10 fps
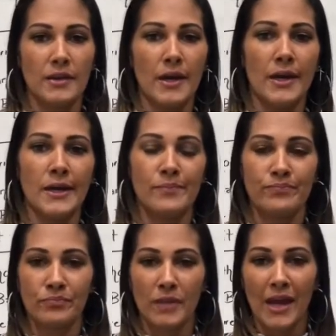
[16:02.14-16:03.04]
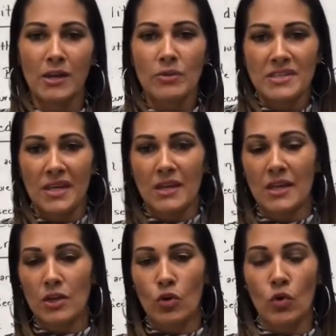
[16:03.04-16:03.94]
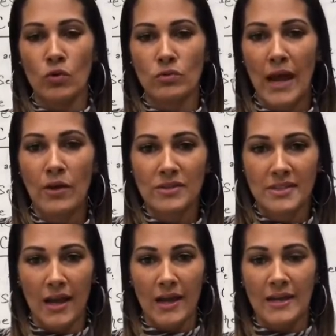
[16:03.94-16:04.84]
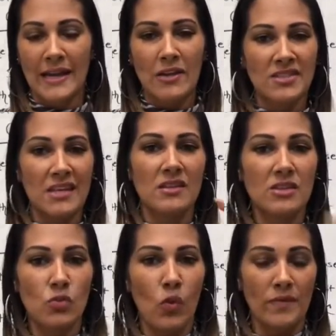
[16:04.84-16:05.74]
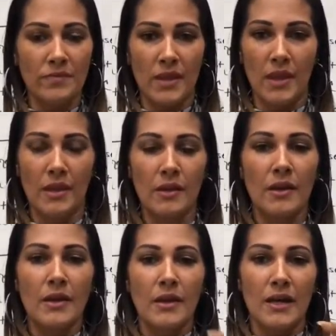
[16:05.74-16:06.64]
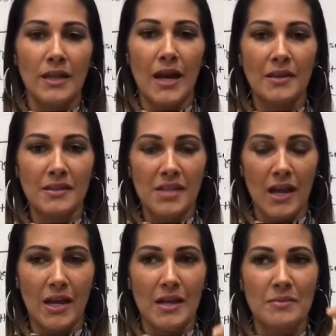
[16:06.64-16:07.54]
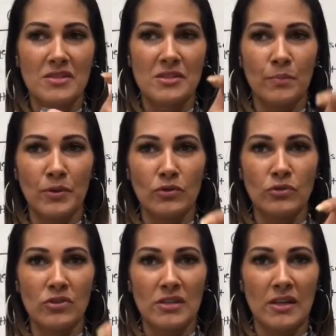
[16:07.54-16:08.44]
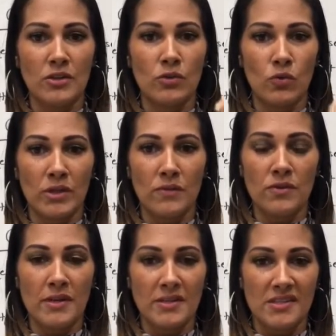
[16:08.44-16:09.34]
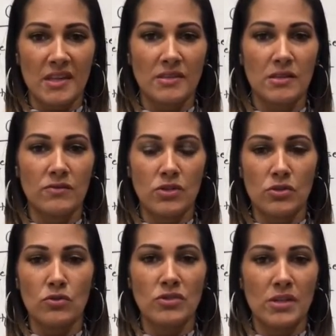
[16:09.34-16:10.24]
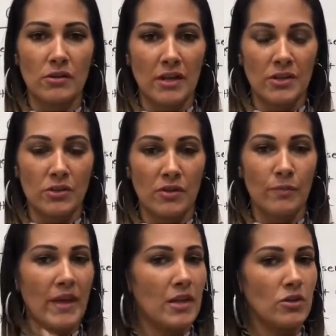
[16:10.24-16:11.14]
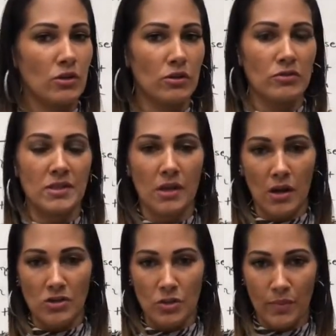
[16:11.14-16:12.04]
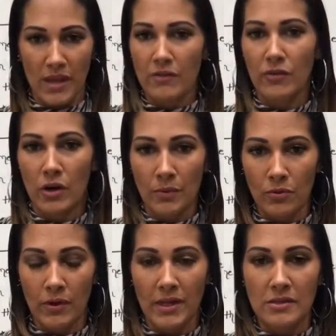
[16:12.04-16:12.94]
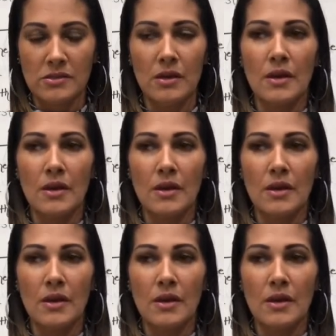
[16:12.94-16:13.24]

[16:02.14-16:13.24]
I always say to get a quote outside, and I'll say this one thing. A lot of the times, the builder's lender will give you the incentive to use their lender of paying your closing costs or paying for upgrades.